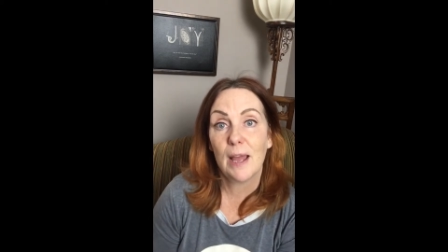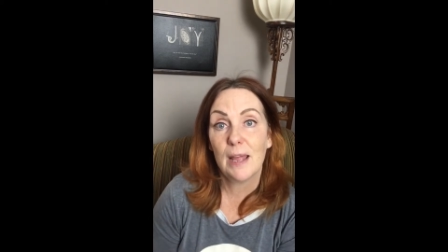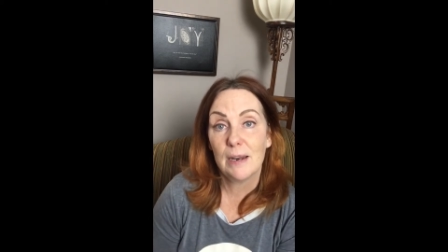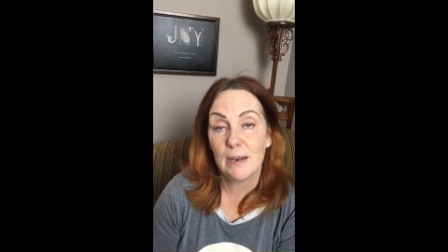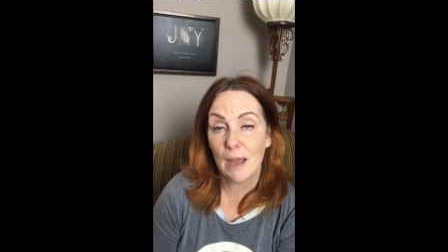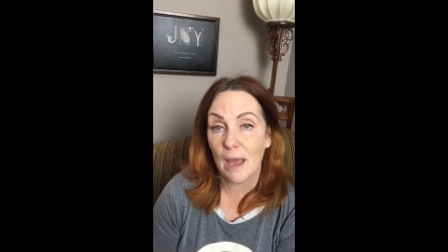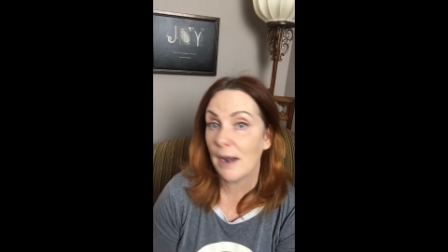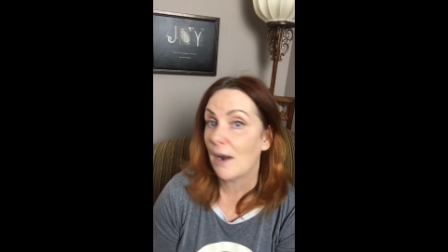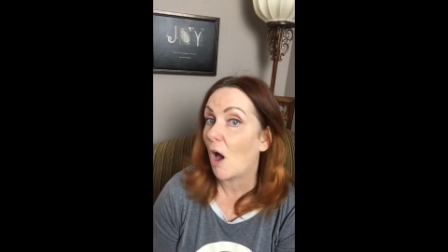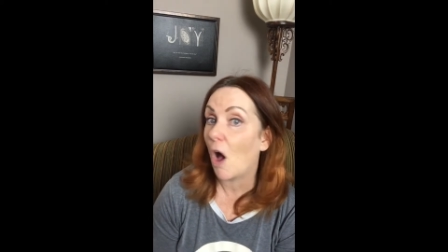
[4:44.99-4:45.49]

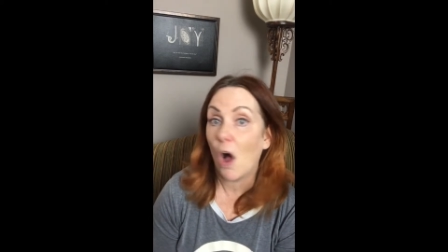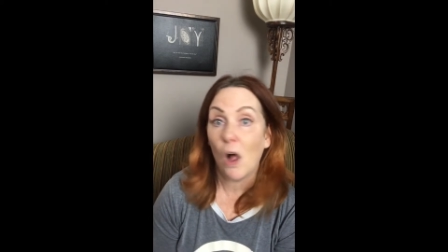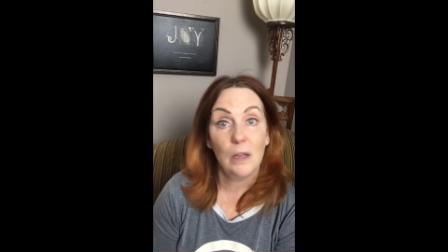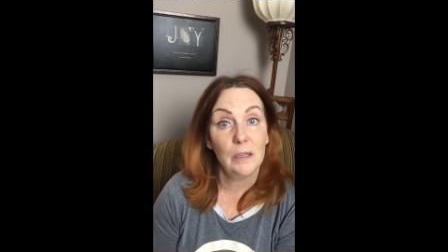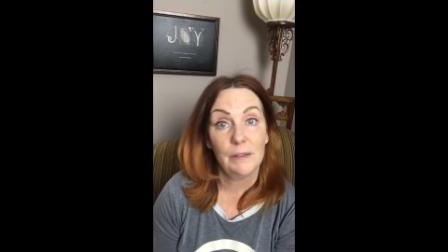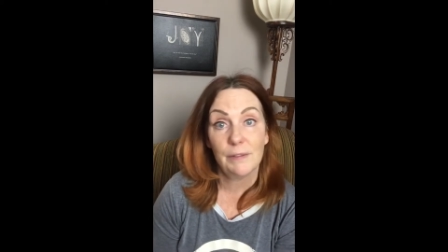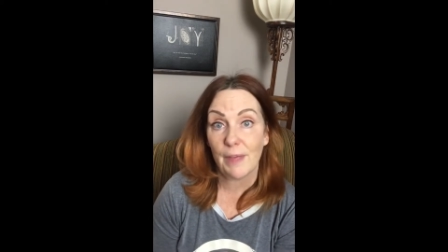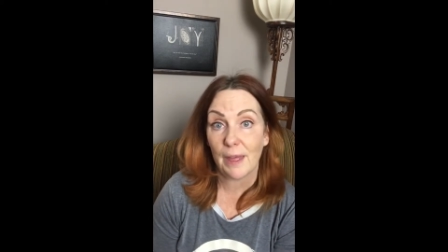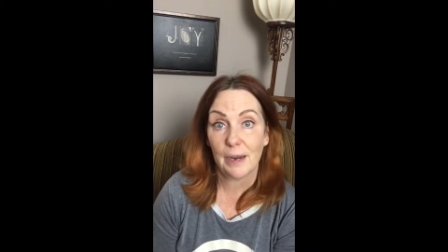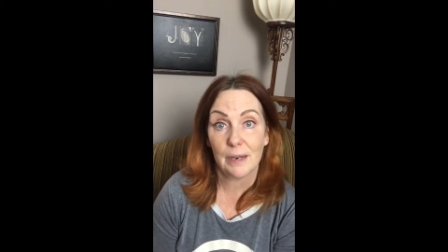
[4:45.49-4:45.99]
And, and all
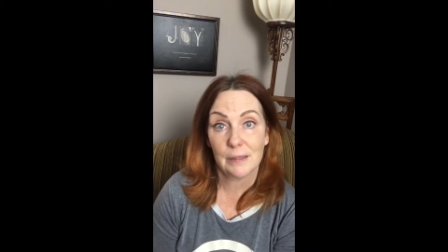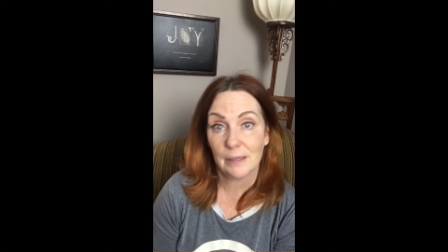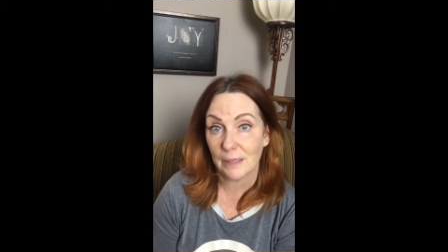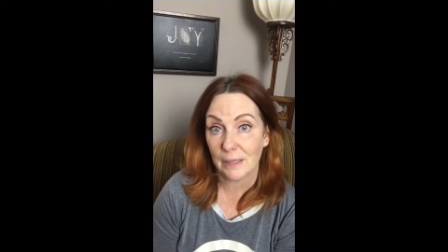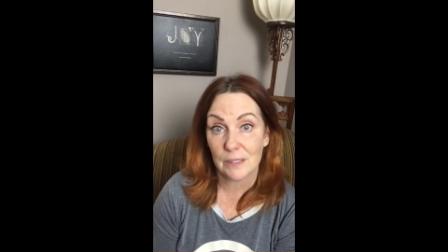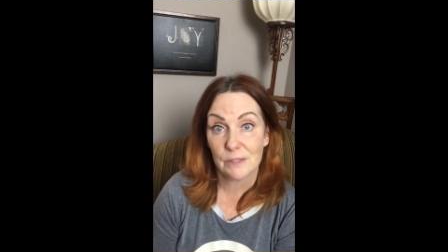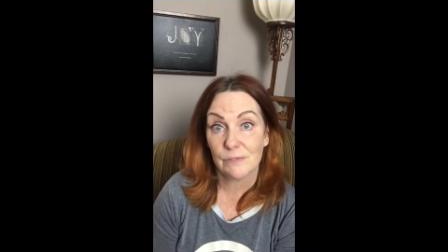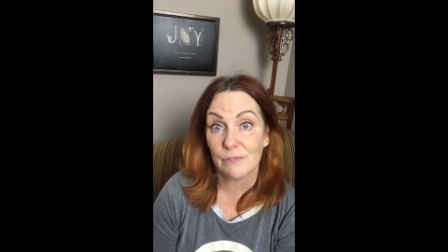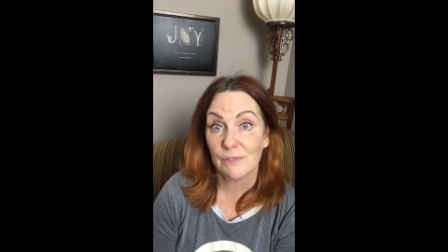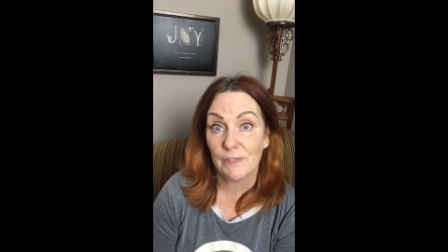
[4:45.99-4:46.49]
of that I think
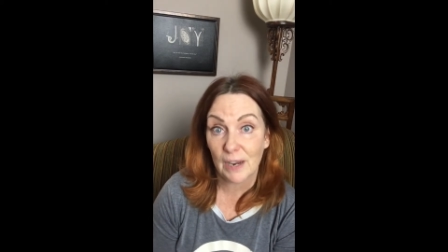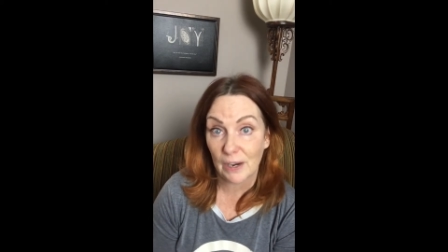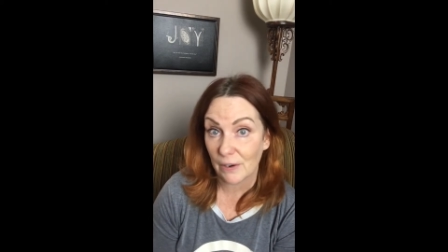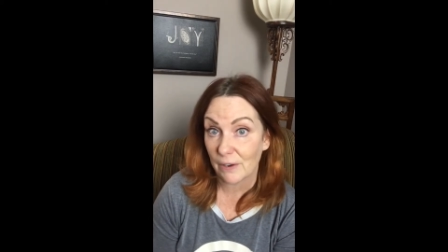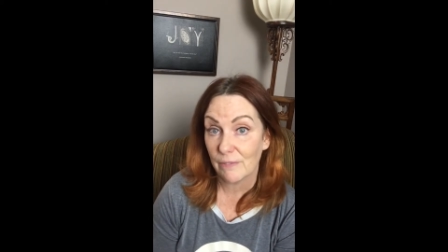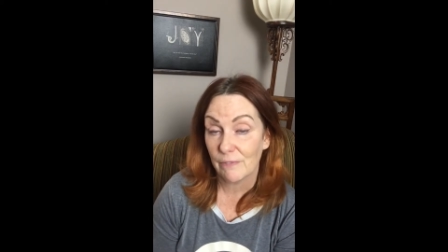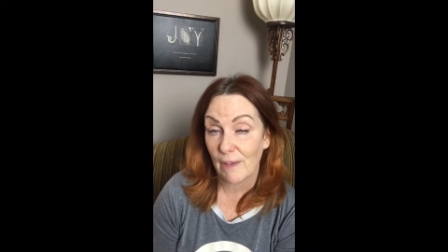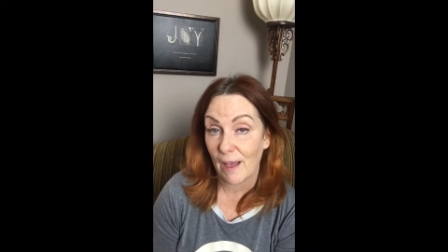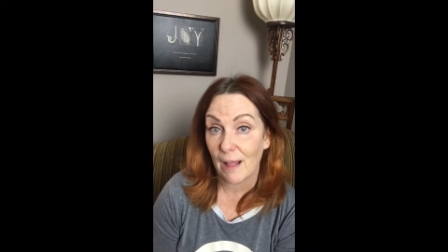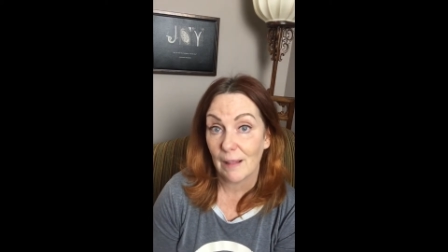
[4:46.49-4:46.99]
is
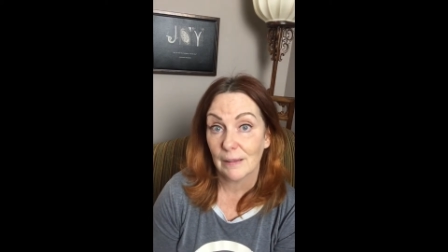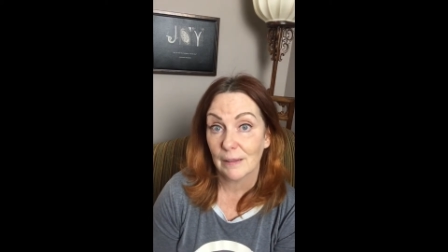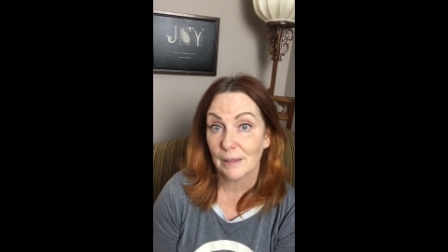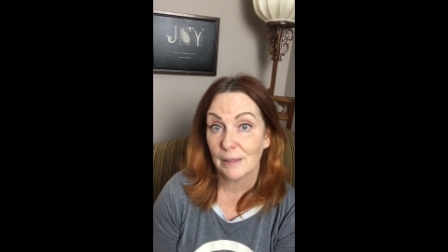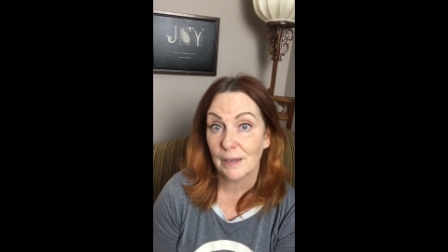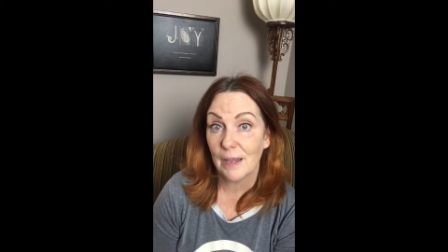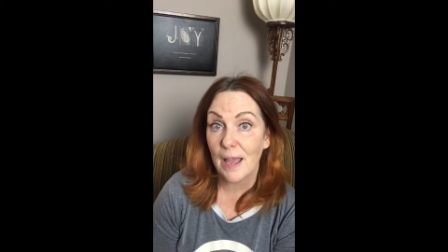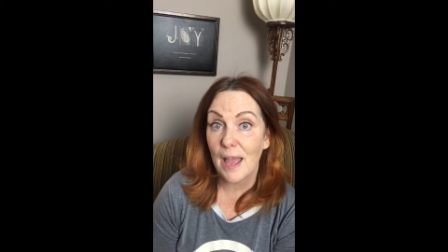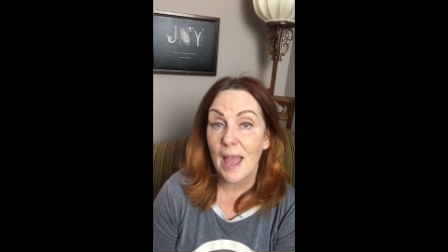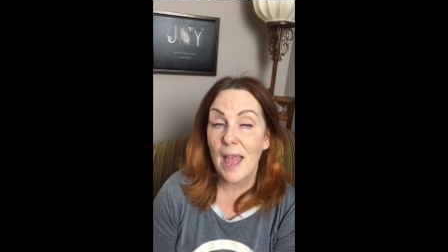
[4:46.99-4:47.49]
very
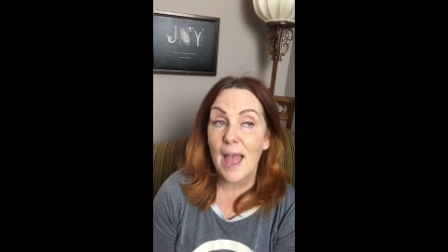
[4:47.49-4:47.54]
valid.